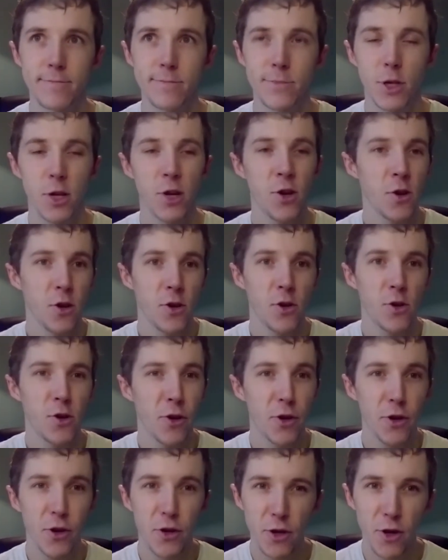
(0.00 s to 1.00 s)
you know,
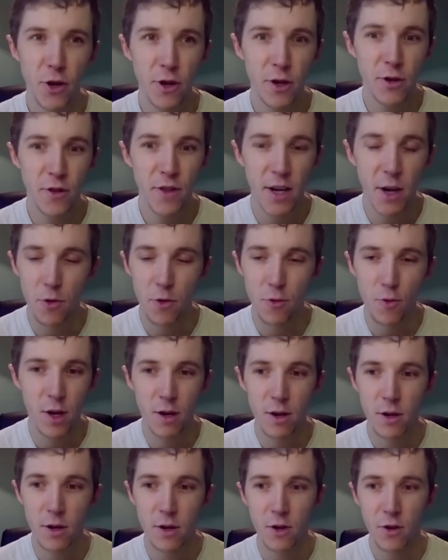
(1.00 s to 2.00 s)
nothing else really,
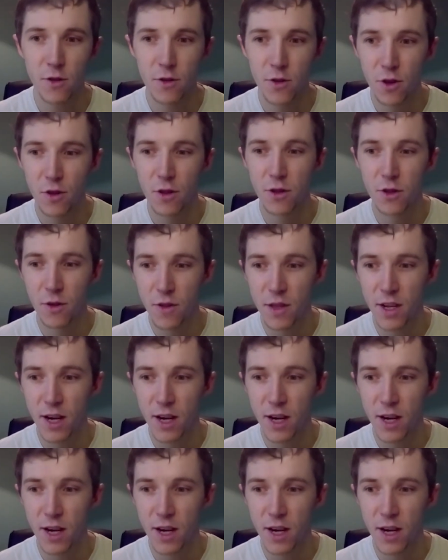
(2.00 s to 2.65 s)
nothing